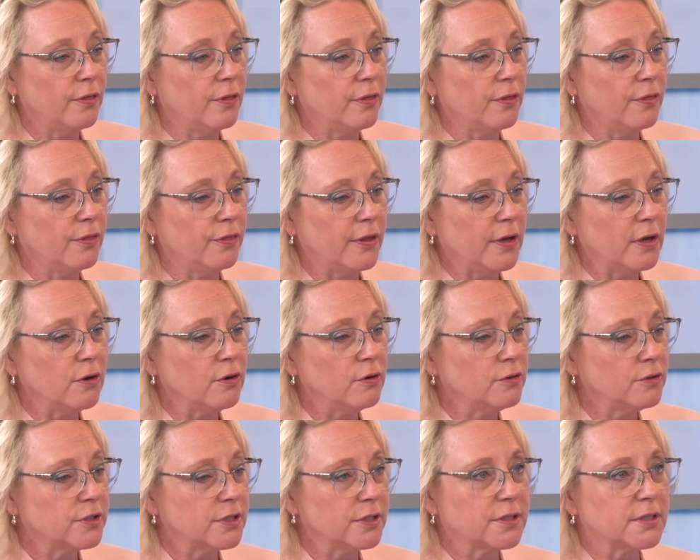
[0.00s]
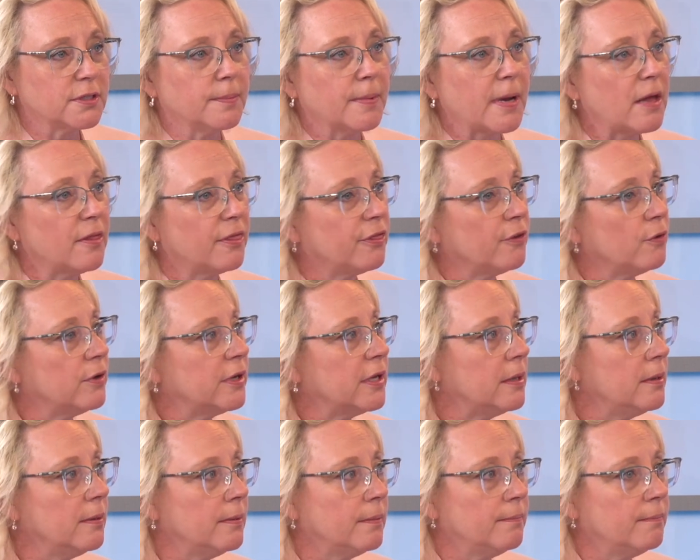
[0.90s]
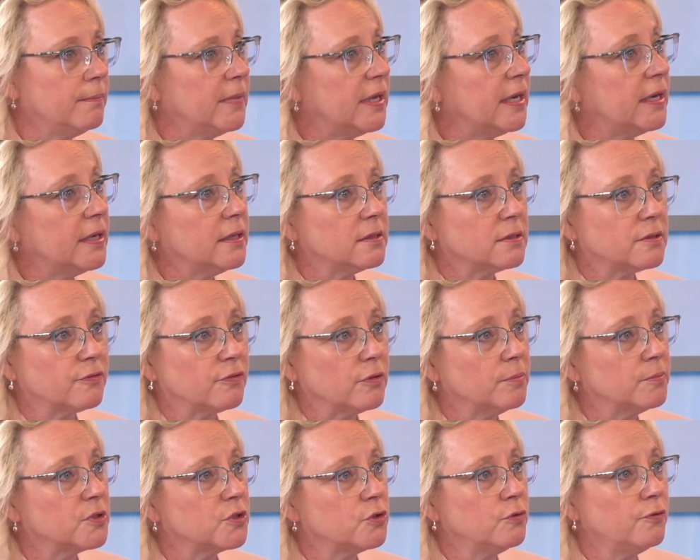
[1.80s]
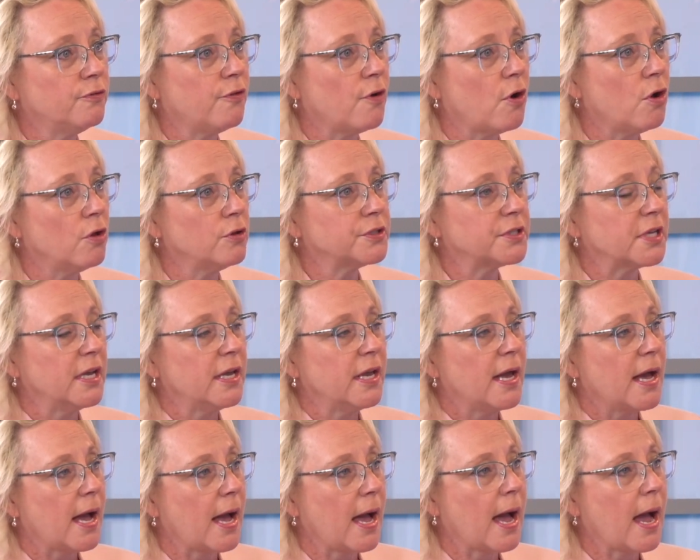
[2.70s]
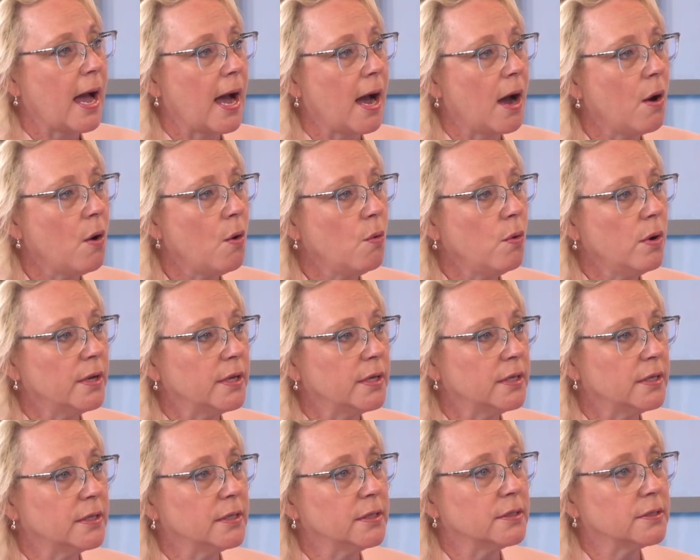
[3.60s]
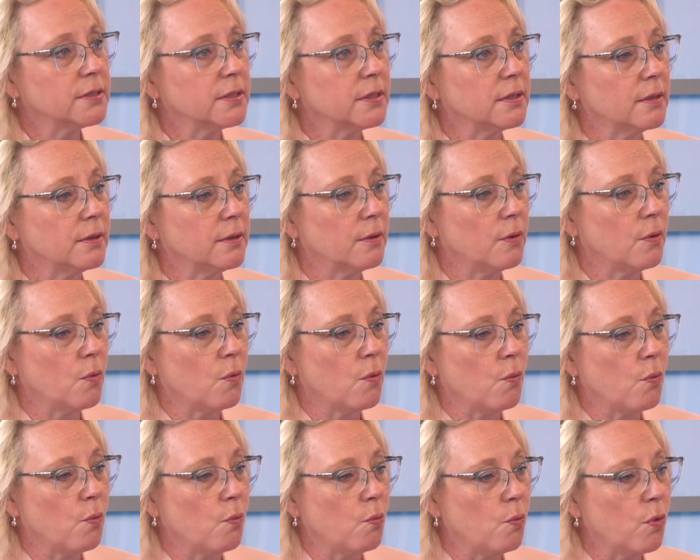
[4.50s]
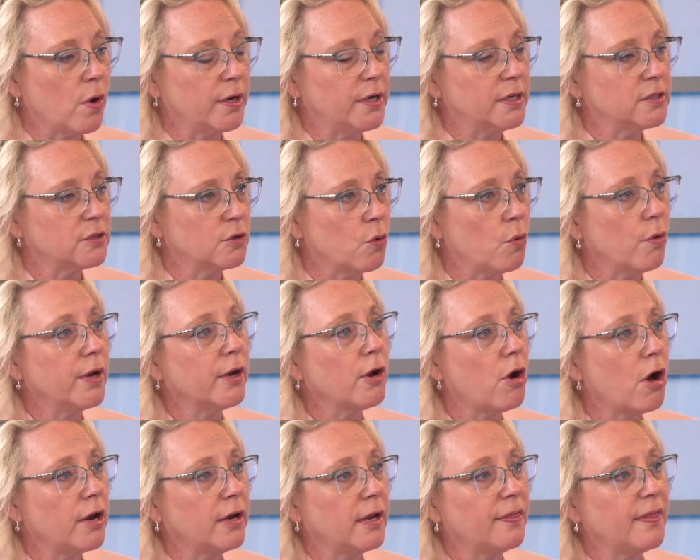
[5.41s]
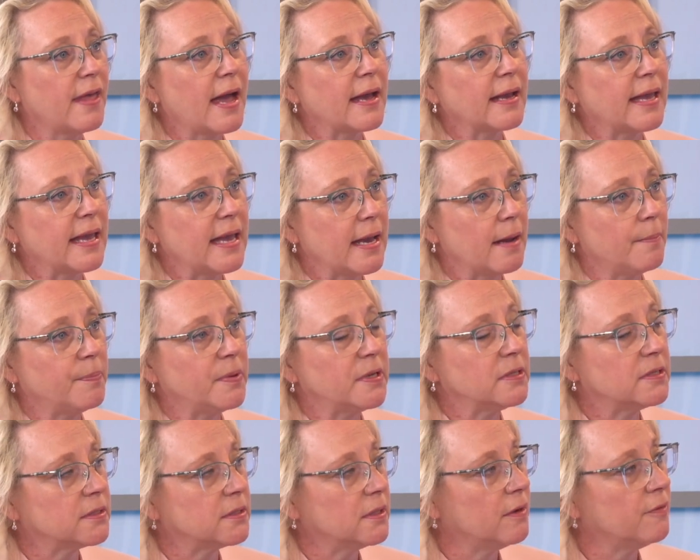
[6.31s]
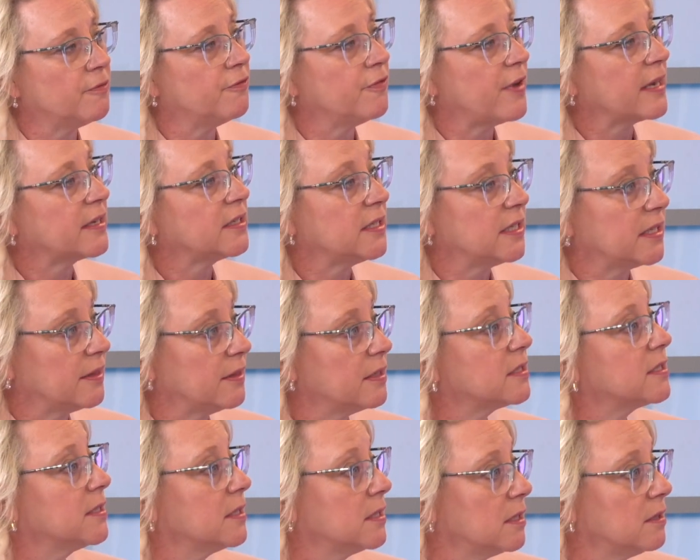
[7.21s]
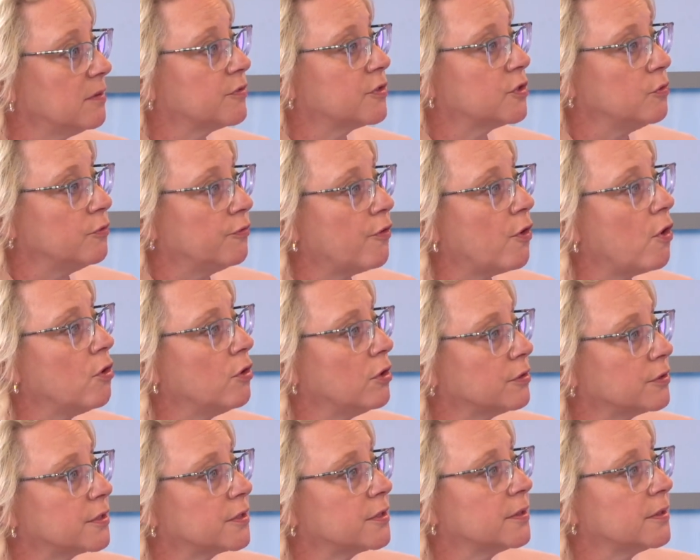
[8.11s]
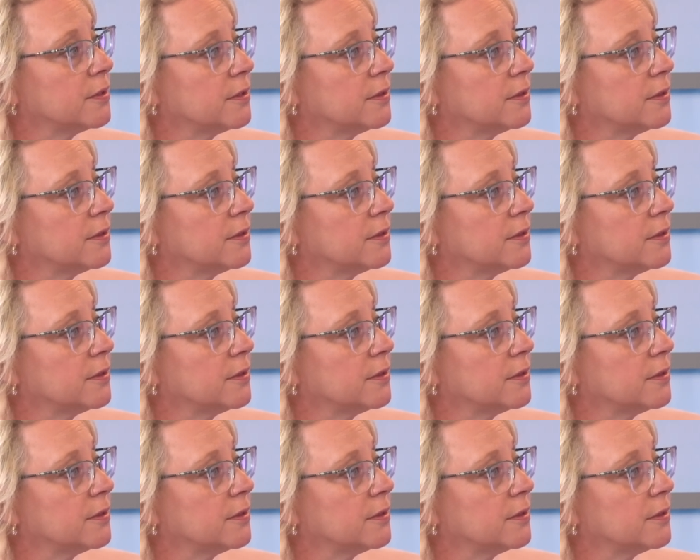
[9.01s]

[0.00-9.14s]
they're just about 30 minutes from Sioux Falls. How is what is going on that campus affecting the city of Sioux Falls?